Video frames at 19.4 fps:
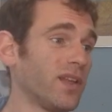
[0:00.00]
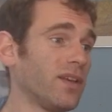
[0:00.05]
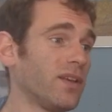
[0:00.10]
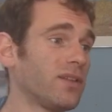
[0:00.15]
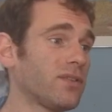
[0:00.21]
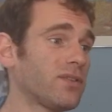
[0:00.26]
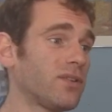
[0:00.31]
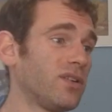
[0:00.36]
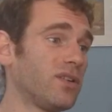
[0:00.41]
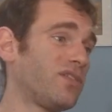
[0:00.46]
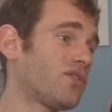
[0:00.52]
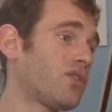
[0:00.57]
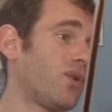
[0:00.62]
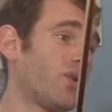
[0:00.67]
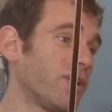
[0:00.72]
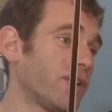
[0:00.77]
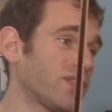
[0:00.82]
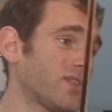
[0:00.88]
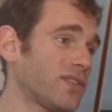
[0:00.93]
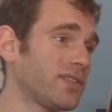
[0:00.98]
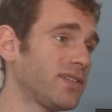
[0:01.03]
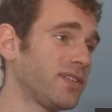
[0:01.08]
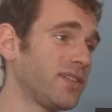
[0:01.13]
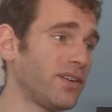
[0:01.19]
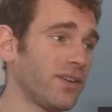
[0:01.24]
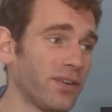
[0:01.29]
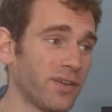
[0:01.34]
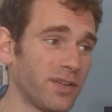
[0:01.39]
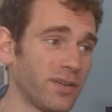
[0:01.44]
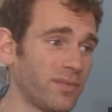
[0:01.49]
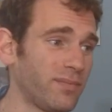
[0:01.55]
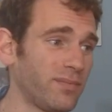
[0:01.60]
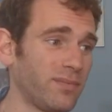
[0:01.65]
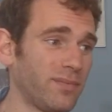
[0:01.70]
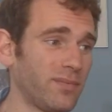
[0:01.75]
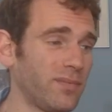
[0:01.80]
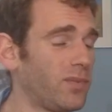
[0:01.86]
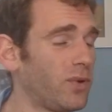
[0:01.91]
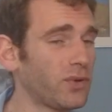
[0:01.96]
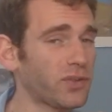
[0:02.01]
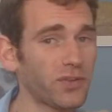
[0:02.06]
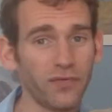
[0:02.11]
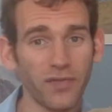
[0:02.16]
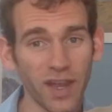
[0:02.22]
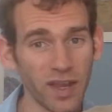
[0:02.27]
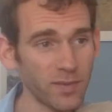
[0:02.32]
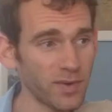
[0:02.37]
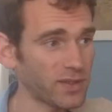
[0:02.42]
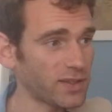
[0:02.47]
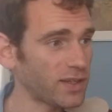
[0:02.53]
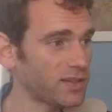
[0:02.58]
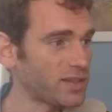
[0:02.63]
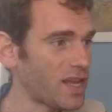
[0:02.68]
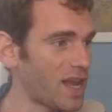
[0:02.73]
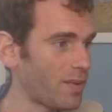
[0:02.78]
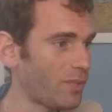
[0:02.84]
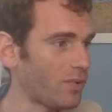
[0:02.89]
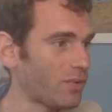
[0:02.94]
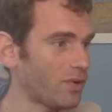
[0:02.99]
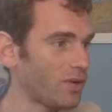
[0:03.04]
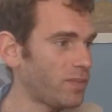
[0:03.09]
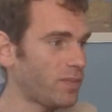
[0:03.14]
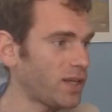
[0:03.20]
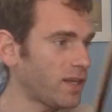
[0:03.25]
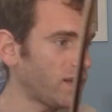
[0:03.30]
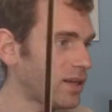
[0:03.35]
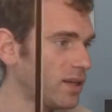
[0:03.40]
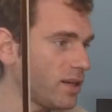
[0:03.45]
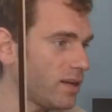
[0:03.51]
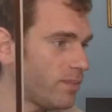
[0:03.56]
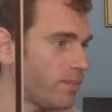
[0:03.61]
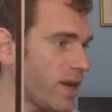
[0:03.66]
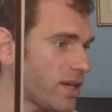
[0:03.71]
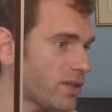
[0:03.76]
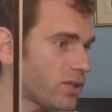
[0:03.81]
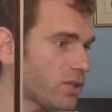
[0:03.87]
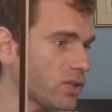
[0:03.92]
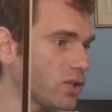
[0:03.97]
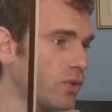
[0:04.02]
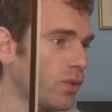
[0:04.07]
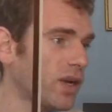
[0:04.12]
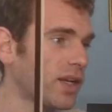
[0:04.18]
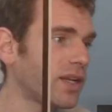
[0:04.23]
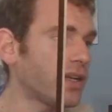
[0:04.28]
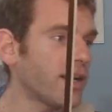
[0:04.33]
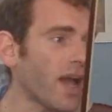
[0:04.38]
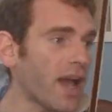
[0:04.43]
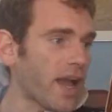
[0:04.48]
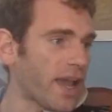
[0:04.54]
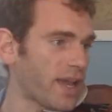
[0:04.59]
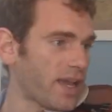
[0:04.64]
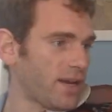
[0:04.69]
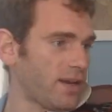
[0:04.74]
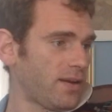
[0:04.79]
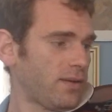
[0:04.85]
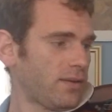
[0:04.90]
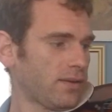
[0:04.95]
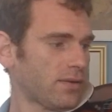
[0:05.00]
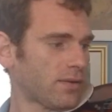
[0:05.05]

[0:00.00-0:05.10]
So of course, the most famous example would be in measure 29,